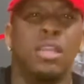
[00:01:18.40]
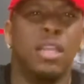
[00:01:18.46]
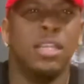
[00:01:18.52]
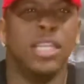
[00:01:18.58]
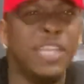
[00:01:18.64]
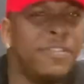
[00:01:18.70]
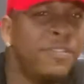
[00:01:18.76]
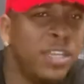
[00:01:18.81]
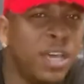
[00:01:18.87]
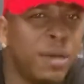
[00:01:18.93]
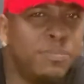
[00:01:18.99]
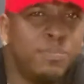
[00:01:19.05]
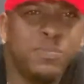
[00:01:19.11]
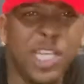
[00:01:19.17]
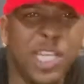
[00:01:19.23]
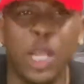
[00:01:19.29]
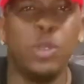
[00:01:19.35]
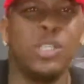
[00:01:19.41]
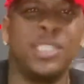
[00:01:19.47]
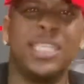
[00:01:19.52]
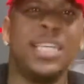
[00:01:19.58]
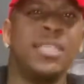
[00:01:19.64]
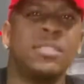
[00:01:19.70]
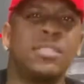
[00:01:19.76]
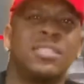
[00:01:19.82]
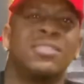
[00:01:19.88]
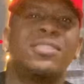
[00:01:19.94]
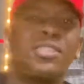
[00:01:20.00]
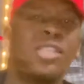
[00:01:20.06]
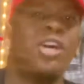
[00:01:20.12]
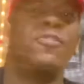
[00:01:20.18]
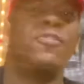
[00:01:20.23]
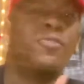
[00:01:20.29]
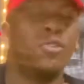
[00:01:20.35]
leaving up total seats and
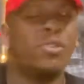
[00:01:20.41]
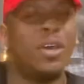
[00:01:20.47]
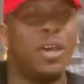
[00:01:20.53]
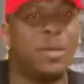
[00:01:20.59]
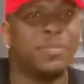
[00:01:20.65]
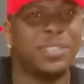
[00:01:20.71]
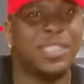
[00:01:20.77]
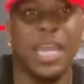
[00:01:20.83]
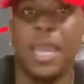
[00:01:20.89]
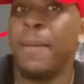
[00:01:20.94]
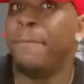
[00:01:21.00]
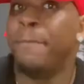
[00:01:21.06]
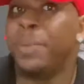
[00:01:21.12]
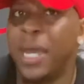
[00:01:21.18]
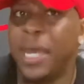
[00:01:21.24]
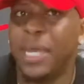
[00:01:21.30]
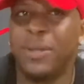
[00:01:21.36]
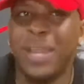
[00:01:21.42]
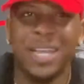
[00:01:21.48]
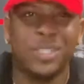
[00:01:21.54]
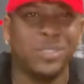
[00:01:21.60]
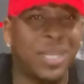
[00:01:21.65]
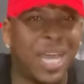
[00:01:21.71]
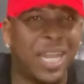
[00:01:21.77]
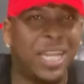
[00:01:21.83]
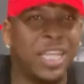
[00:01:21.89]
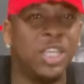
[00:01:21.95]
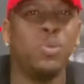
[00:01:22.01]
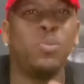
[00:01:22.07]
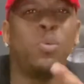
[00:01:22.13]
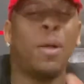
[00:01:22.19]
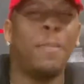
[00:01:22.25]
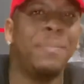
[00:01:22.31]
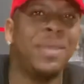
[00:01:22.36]
stuff, you know what I'm saying? But in actuality, you
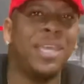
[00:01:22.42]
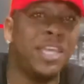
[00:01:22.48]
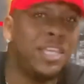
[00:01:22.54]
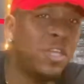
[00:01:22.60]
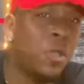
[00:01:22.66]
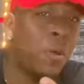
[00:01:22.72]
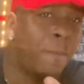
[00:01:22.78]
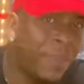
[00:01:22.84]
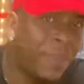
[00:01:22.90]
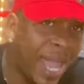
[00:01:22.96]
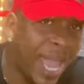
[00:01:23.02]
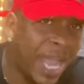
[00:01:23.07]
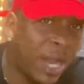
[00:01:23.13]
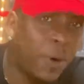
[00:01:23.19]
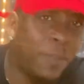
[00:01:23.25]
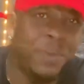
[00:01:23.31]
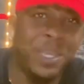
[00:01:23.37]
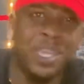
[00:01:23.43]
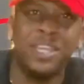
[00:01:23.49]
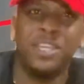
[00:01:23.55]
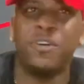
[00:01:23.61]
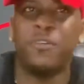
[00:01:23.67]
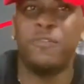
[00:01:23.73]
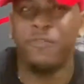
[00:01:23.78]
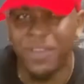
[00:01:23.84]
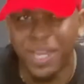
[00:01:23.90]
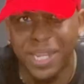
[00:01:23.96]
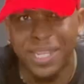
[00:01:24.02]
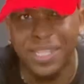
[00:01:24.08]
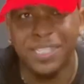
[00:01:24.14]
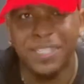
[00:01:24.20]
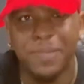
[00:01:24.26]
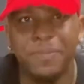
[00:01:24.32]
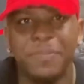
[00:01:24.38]
wouldn't be in your bag or be in your
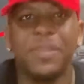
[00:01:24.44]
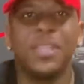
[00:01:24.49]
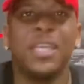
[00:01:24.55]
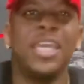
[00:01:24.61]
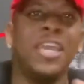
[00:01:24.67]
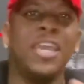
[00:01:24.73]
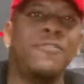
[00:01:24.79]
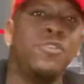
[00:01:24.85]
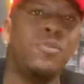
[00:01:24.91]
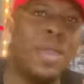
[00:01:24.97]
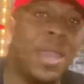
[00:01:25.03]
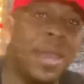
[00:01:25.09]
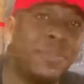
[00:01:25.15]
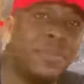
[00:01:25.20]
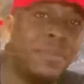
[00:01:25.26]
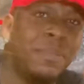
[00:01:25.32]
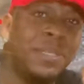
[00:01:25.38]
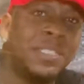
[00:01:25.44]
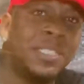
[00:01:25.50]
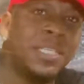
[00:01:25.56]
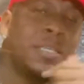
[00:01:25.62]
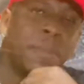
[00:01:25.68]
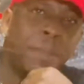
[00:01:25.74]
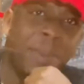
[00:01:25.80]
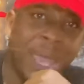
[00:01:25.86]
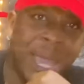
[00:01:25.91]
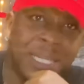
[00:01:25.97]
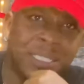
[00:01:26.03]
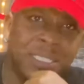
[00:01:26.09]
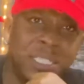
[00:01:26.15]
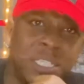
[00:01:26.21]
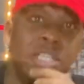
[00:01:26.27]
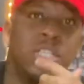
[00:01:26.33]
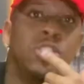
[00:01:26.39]
feelings if you had the mental
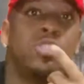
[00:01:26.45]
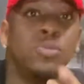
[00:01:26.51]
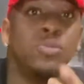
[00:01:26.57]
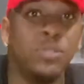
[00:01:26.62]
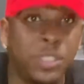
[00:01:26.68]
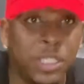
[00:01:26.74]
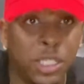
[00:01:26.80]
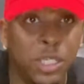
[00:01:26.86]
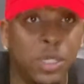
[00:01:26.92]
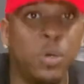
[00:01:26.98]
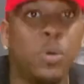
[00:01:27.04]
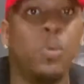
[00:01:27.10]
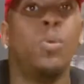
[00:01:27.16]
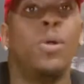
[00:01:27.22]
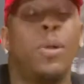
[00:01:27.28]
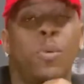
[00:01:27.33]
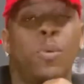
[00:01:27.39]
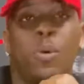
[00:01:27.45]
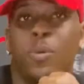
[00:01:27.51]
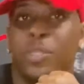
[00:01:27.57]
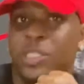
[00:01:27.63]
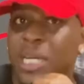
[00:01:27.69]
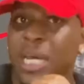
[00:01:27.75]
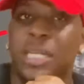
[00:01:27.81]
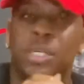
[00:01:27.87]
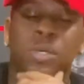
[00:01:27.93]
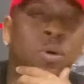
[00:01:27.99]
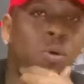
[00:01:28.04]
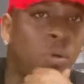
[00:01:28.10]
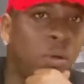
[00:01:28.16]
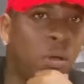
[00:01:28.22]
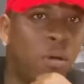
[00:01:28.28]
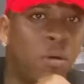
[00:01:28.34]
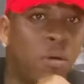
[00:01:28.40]
capacity to deal with what we're trying to go
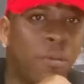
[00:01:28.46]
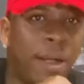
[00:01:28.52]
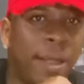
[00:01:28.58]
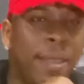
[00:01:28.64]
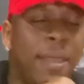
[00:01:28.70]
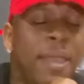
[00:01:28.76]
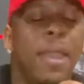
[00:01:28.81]
on, right?